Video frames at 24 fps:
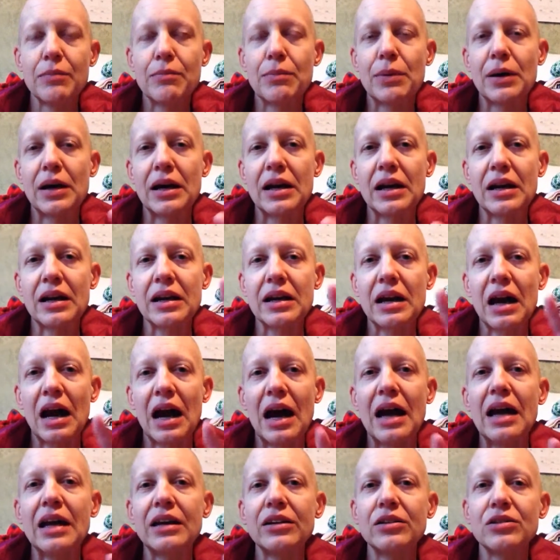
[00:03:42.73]
but
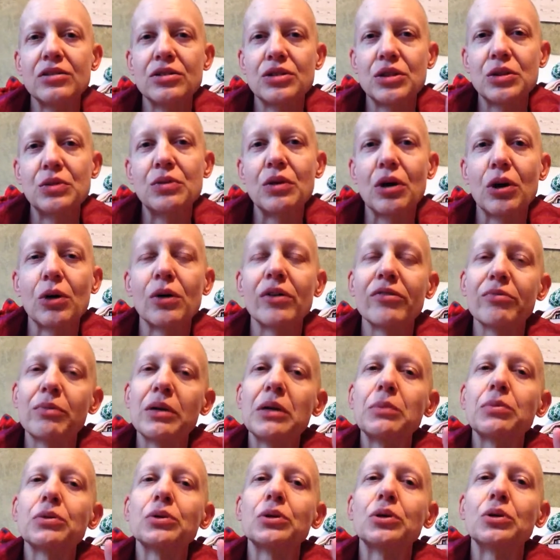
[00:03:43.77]
I do know of
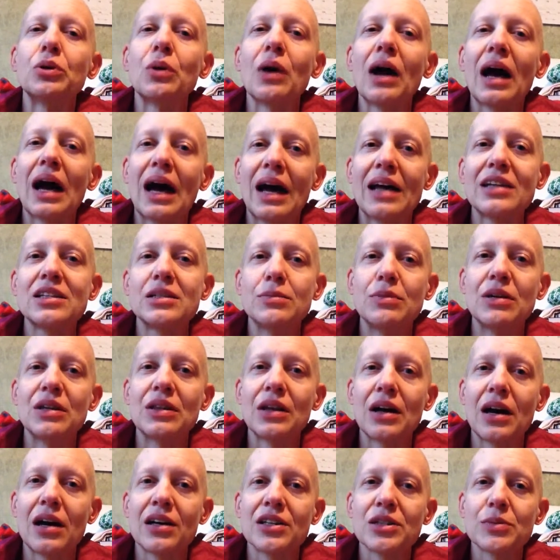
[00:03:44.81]
people who had to be in
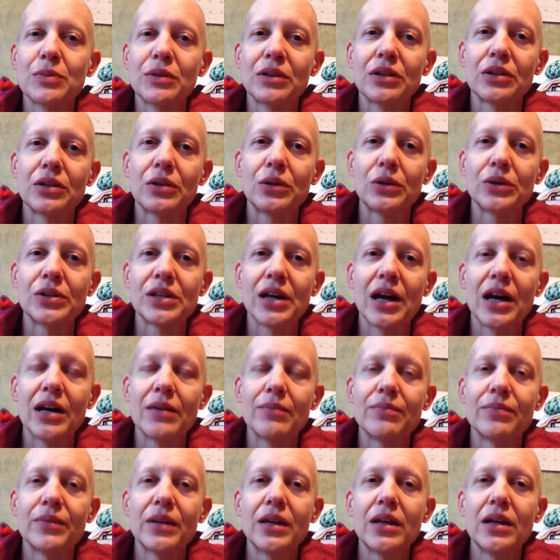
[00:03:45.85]
the hospital the whole
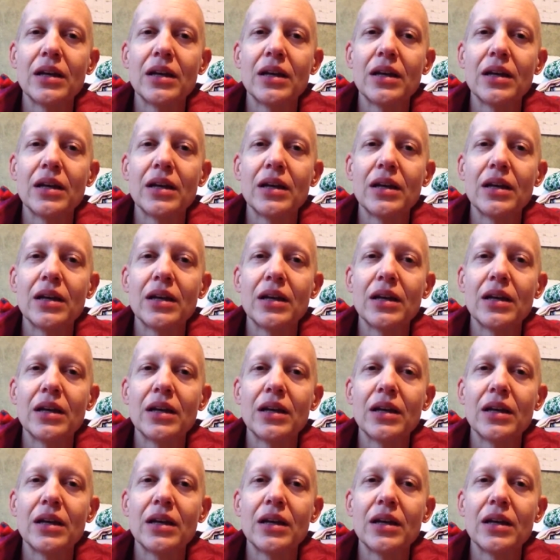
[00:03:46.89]
time.